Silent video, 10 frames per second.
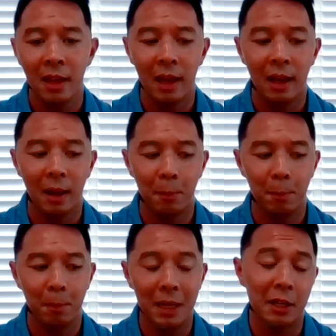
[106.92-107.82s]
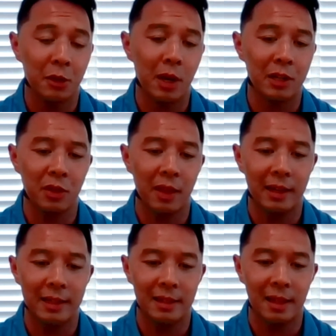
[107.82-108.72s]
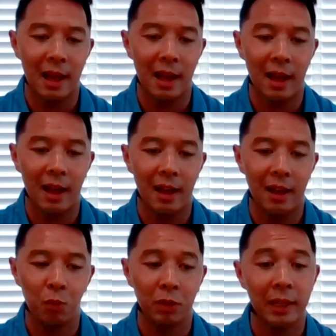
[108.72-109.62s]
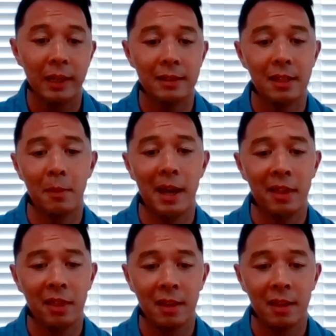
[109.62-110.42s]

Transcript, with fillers: um, in a direction that is not related to the math